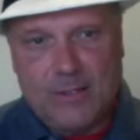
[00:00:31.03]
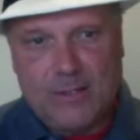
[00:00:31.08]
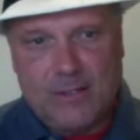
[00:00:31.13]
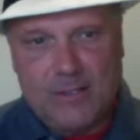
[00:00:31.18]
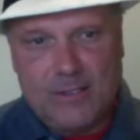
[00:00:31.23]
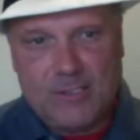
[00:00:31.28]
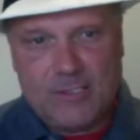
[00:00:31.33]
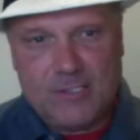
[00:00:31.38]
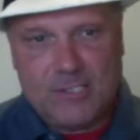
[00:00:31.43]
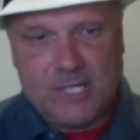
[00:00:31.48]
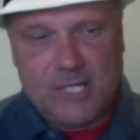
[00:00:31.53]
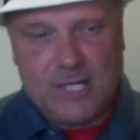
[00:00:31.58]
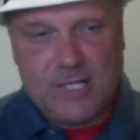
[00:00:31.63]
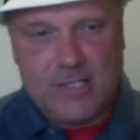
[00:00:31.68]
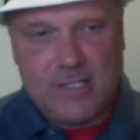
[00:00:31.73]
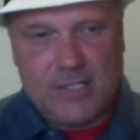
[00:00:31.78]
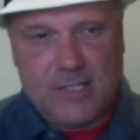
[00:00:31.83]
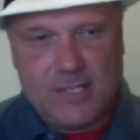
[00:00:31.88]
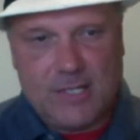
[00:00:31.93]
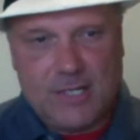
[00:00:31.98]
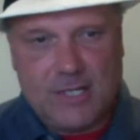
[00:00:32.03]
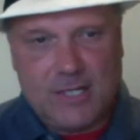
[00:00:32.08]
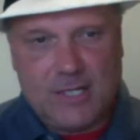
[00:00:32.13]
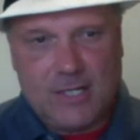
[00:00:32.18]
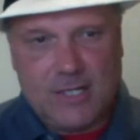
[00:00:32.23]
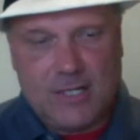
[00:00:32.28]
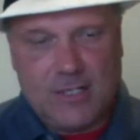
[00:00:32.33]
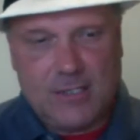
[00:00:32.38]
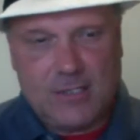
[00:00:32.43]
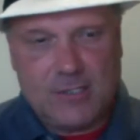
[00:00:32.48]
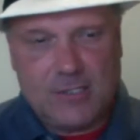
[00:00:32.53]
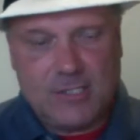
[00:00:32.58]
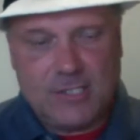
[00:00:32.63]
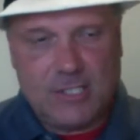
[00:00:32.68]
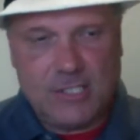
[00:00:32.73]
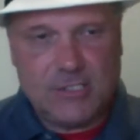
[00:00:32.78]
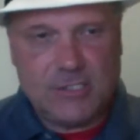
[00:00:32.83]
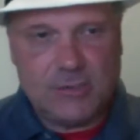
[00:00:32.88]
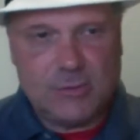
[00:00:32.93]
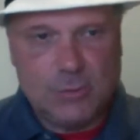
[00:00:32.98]
and said she
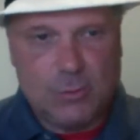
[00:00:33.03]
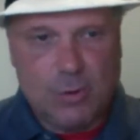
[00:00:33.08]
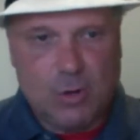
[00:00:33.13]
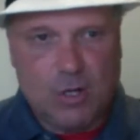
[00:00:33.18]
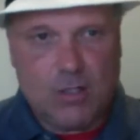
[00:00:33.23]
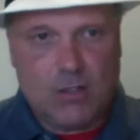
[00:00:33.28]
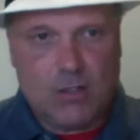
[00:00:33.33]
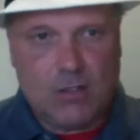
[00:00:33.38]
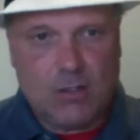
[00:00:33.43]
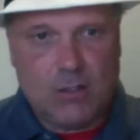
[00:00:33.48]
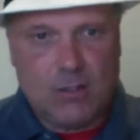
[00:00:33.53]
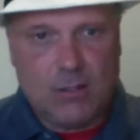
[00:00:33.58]
doesn't want